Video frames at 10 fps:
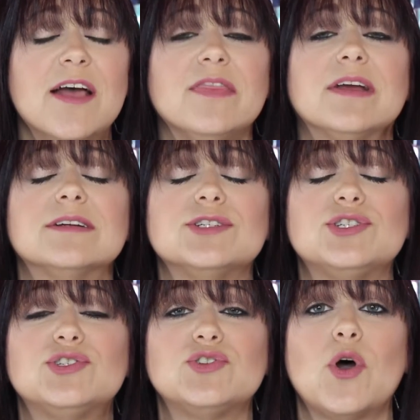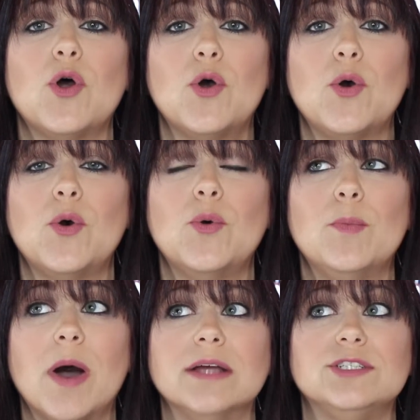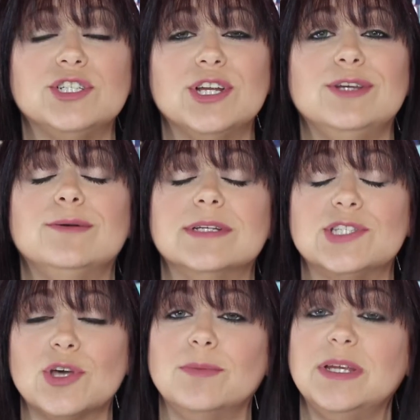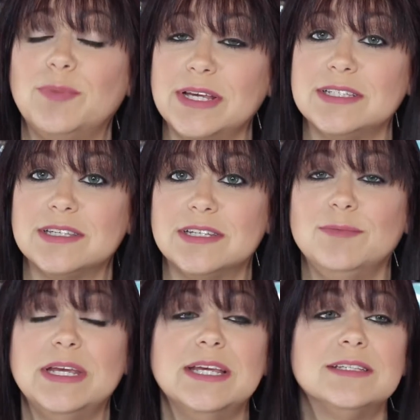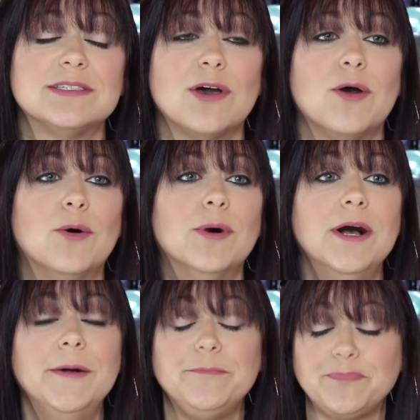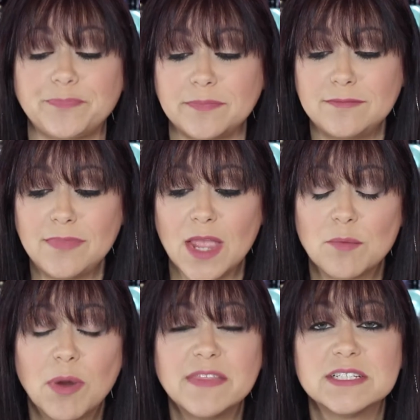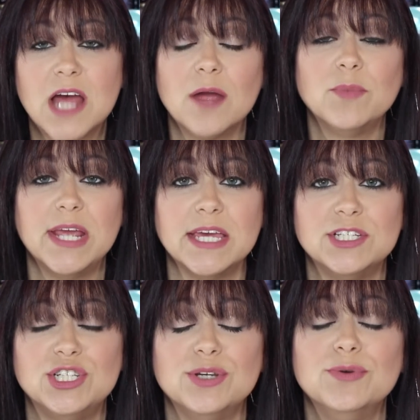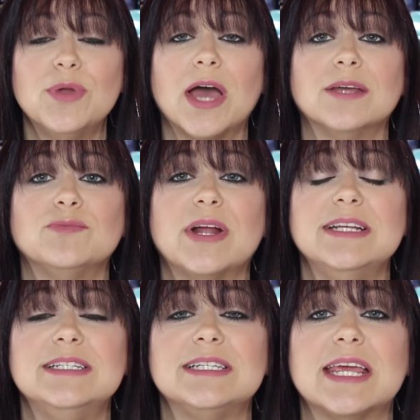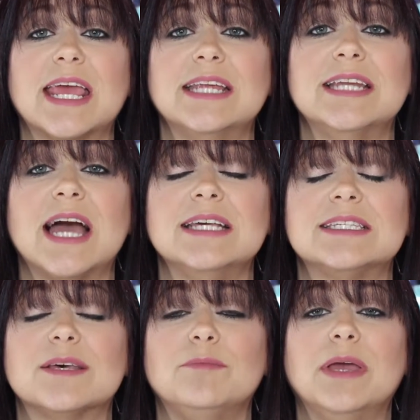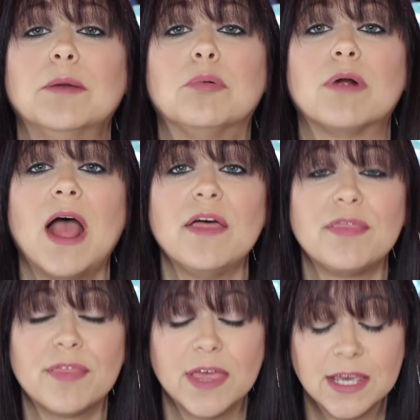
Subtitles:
there's so much to do and so many places to be. So by the time we hit June, I am ready to take a nice big breath